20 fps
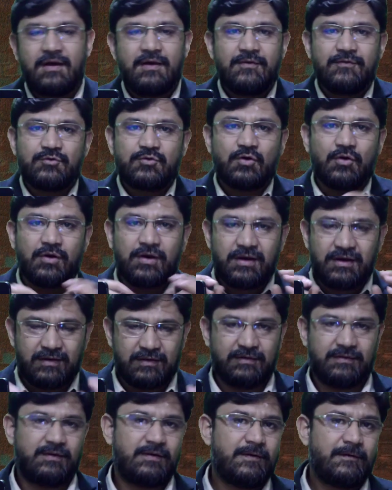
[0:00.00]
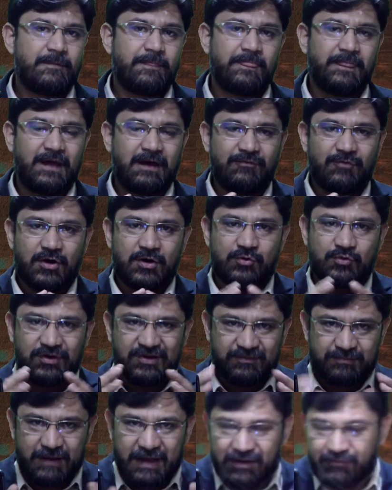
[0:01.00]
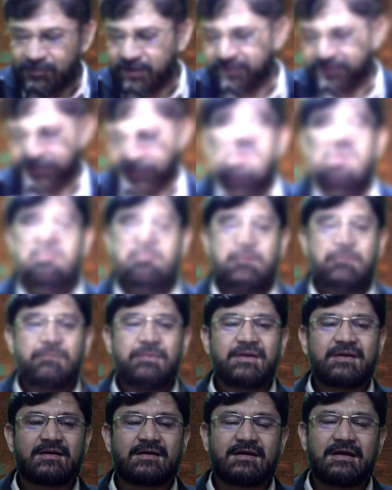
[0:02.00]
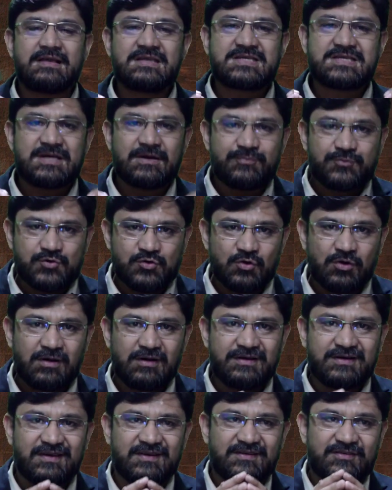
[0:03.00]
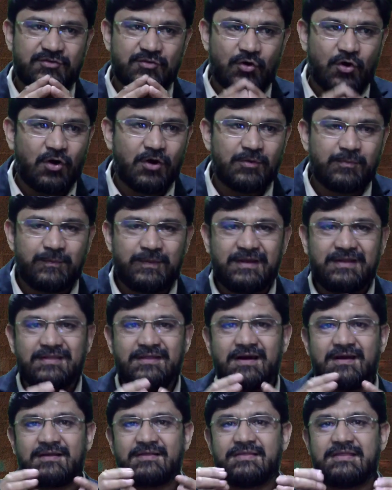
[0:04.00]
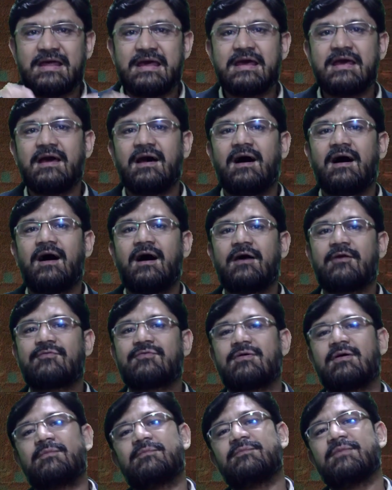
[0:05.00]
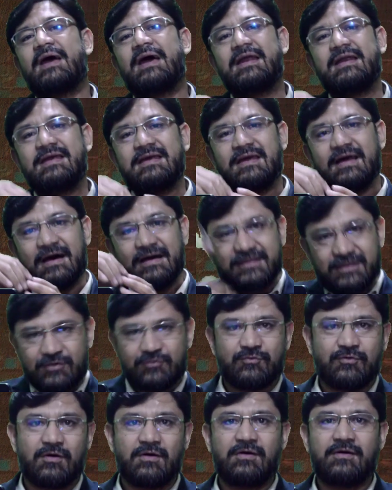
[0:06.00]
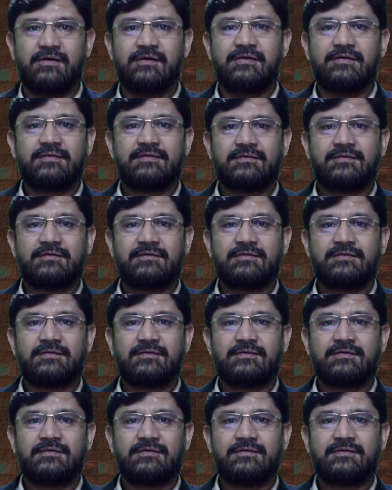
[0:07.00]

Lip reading: So here I want to explain one thing. Remember, conceptual does not mean that they are from any other world.